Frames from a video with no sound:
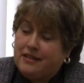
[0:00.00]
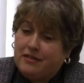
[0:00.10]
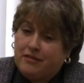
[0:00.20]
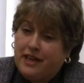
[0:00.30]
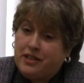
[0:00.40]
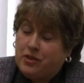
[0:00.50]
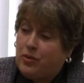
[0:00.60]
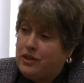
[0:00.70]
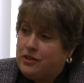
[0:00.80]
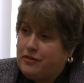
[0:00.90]
Raised a
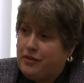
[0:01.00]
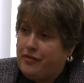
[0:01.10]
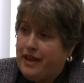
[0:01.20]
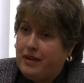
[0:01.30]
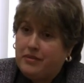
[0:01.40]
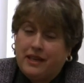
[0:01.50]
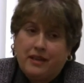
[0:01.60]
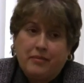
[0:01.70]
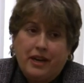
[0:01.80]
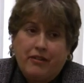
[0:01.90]
wonderful family,
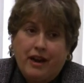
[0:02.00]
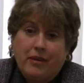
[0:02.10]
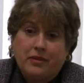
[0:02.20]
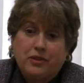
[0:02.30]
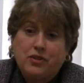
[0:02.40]
he and my grandmother.